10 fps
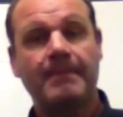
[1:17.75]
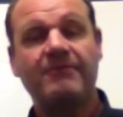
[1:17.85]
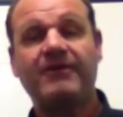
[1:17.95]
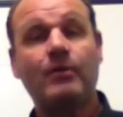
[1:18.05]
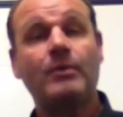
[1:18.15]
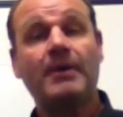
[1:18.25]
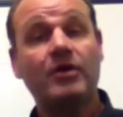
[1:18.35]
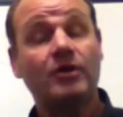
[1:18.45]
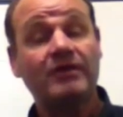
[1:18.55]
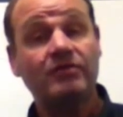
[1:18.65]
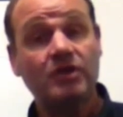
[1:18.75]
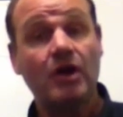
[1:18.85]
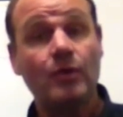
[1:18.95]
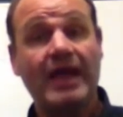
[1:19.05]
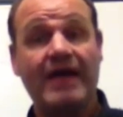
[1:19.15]
In fact, we might not even
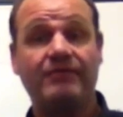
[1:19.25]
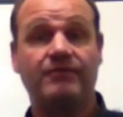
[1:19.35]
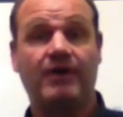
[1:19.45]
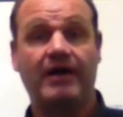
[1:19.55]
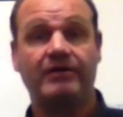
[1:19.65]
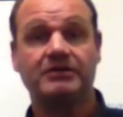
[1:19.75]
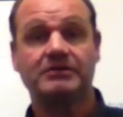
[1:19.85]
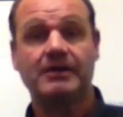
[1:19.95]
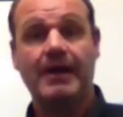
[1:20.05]
know we have a virus.